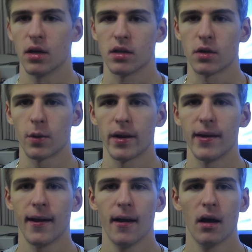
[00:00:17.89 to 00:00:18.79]
all
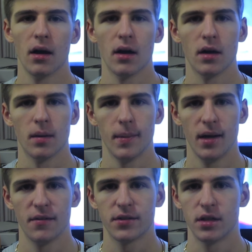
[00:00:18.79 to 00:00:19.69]
agree. Um,
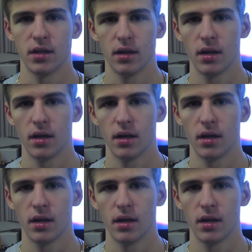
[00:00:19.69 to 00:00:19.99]
after